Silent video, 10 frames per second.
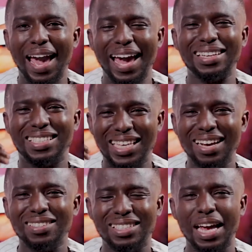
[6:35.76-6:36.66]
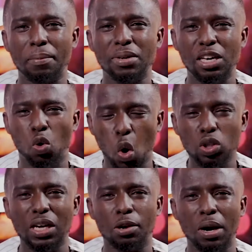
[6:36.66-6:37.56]
and sells them. He
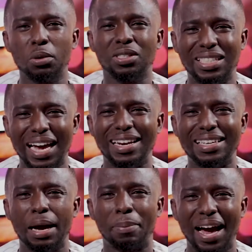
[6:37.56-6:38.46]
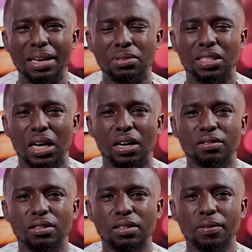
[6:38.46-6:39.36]
goes around selling them by himself.
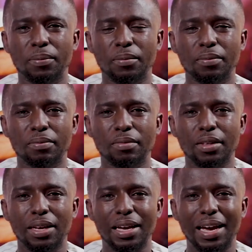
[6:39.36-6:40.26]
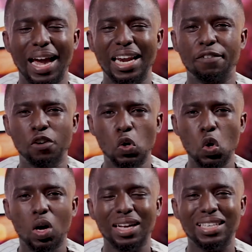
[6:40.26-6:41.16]
And if you
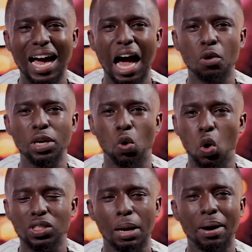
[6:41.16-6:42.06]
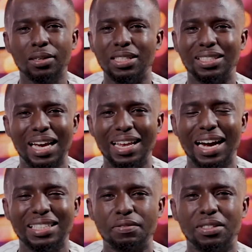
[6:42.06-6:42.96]
look at how he goes about his daily
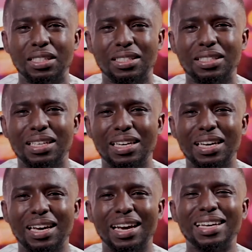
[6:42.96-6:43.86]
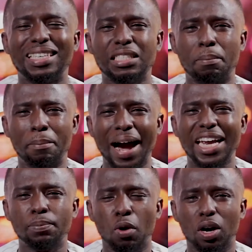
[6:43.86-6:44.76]
activities, it is
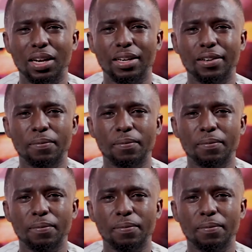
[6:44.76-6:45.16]
mind-boggling.